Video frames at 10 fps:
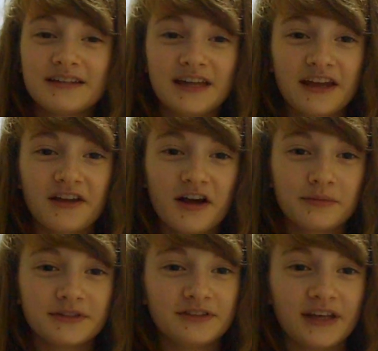take a
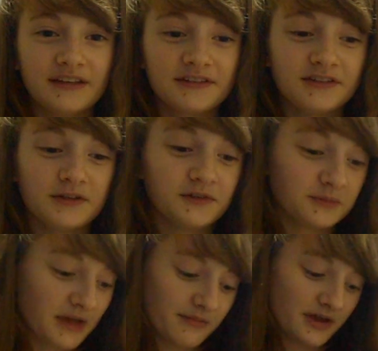couple days to do,
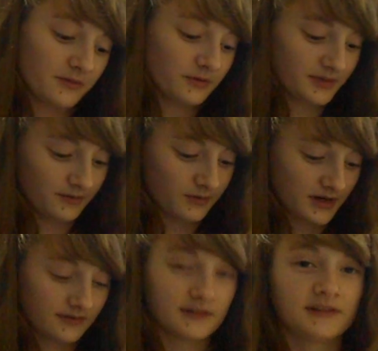so maybe I won't be
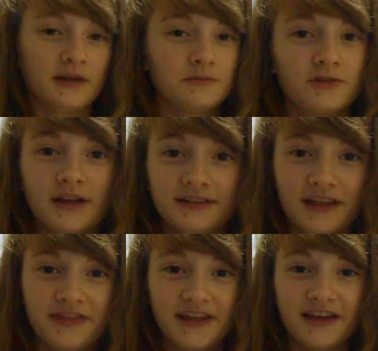wearing the same dress
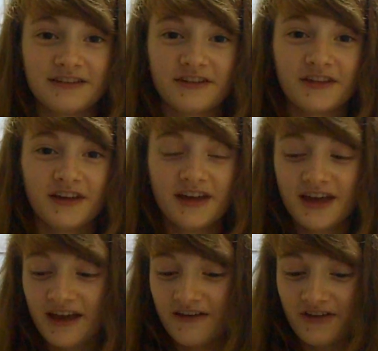at the end of the
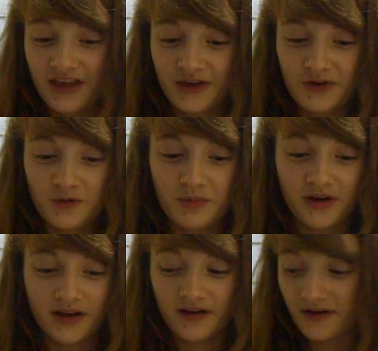FAQ,
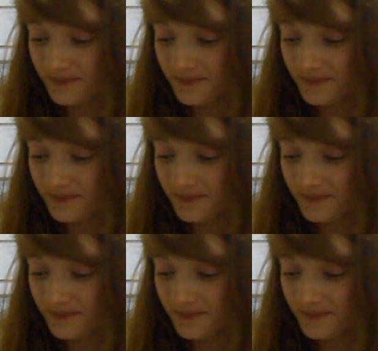but